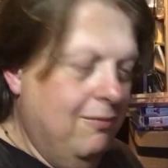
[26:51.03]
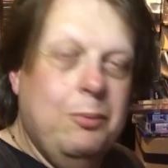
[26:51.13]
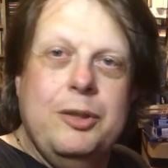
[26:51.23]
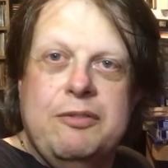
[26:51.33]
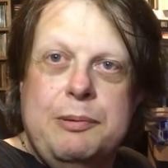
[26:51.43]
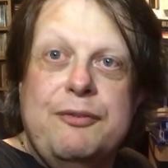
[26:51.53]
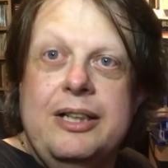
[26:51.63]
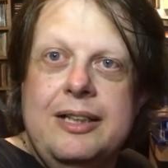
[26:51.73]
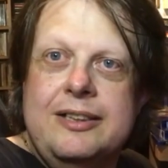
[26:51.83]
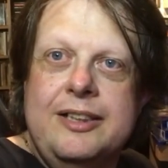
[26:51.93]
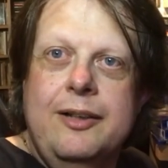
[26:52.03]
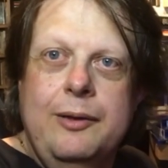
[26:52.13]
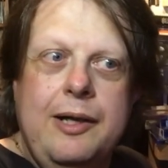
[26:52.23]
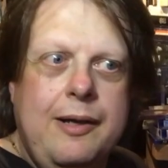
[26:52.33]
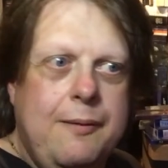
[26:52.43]
I would have preferred, you know,
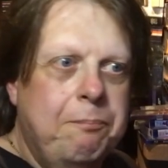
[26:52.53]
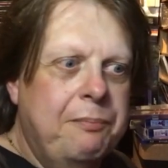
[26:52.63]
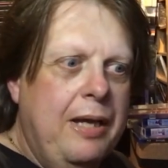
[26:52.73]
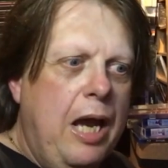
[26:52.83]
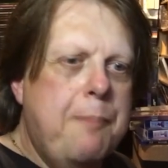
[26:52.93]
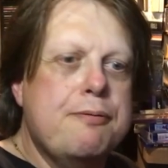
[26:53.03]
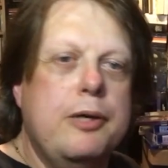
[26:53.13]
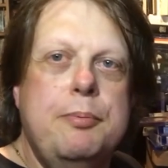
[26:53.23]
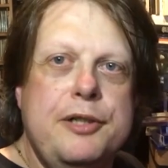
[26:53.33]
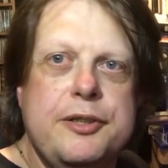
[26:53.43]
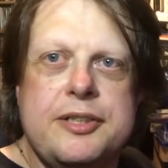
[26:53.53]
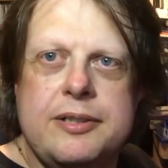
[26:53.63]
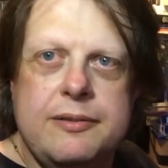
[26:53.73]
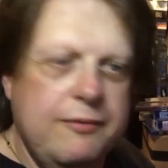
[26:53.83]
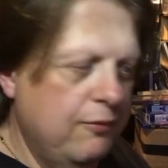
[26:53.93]
appropriate
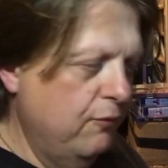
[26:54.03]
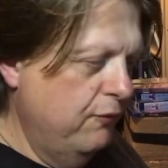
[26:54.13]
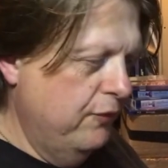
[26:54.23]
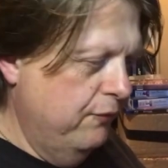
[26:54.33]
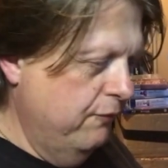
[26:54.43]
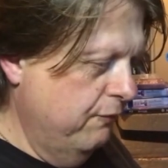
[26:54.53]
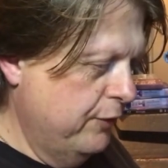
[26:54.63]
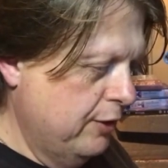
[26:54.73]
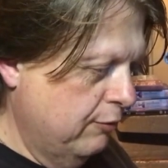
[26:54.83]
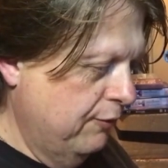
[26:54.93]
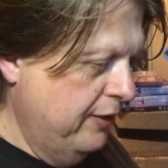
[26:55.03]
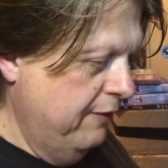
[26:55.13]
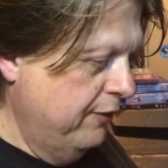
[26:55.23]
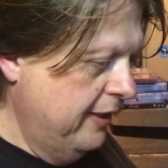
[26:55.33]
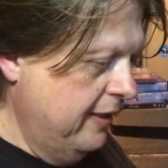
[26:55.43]

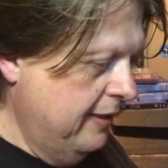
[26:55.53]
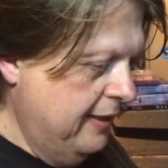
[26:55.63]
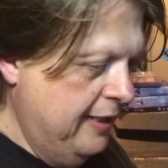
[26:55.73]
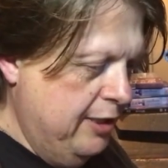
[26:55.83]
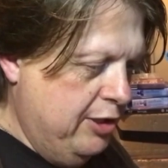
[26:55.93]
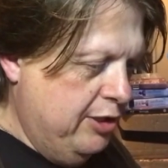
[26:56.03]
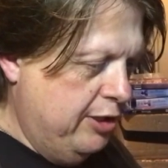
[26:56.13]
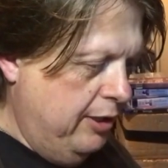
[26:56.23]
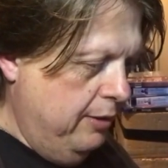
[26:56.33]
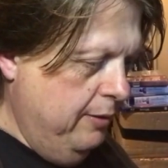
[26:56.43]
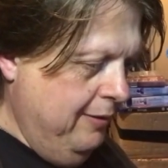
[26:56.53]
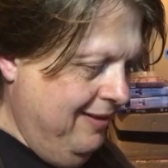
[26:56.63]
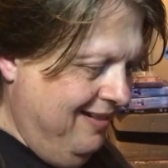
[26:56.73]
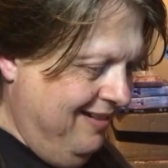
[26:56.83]
photography for each show.